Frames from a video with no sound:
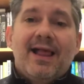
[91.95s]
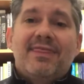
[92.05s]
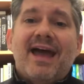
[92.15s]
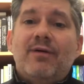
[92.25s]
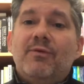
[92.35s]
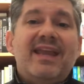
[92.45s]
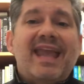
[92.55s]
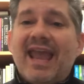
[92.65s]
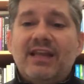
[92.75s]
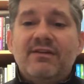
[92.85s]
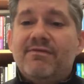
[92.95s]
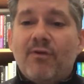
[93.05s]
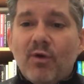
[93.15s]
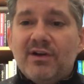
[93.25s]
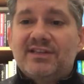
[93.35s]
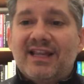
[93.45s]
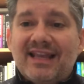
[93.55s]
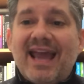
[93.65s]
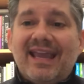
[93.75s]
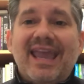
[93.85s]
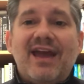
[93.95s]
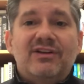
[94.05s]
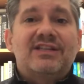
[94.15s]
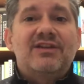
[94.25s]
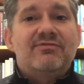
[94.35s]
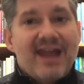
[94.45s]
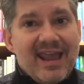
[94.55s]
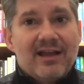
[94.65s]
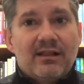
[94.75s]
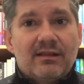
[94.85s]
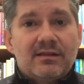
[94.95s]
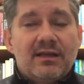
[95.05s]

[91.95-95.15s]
that we can't afford to let get derailed